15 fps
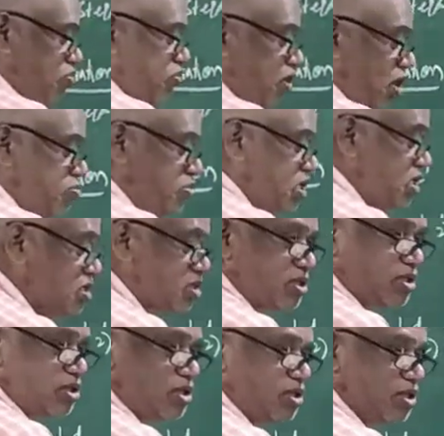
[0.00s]
from this
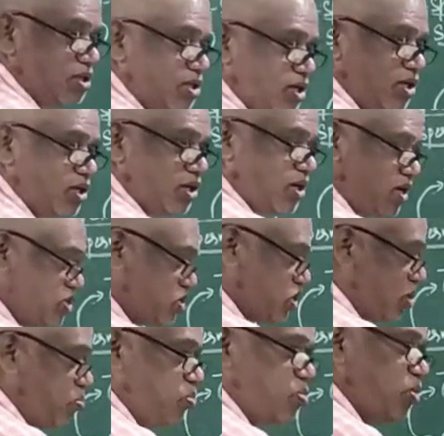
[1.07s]

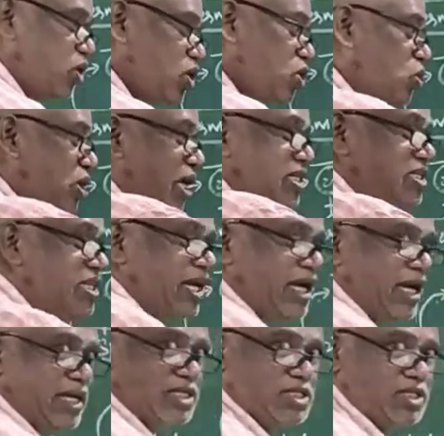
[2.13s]
step, you can say
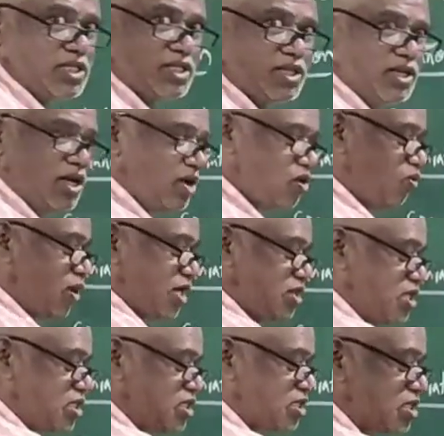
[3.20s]
correct. What is
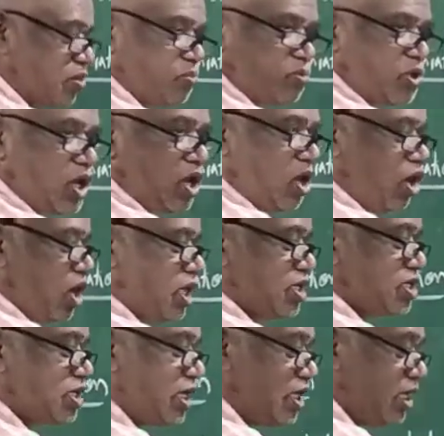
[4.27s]
this step?
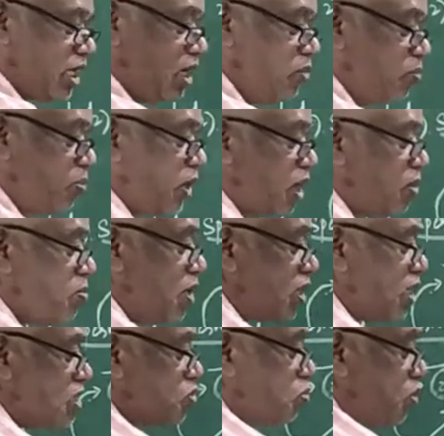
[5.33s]
Single
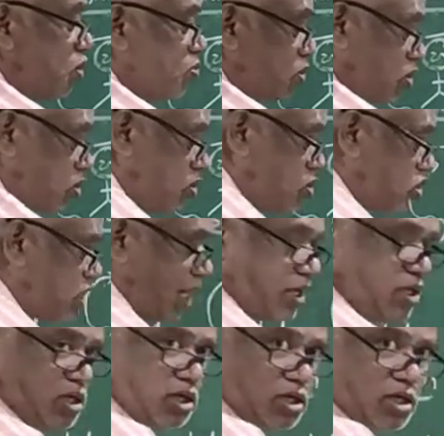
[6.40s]
primary spermatocyte.
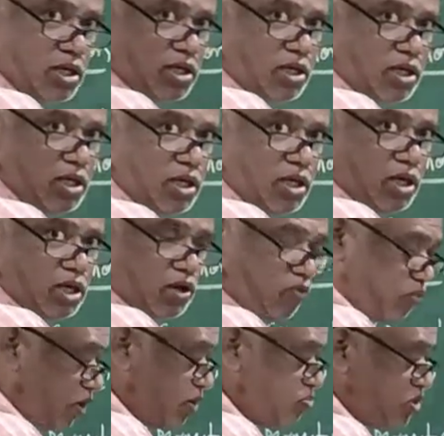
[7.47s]

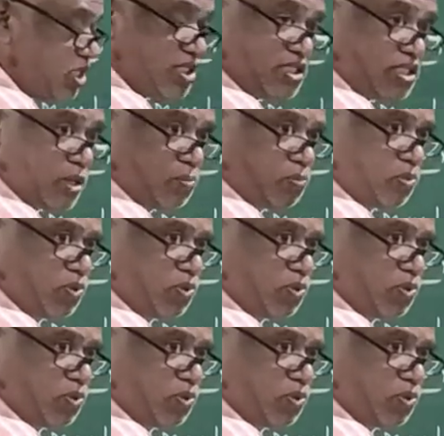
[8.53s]
From this step,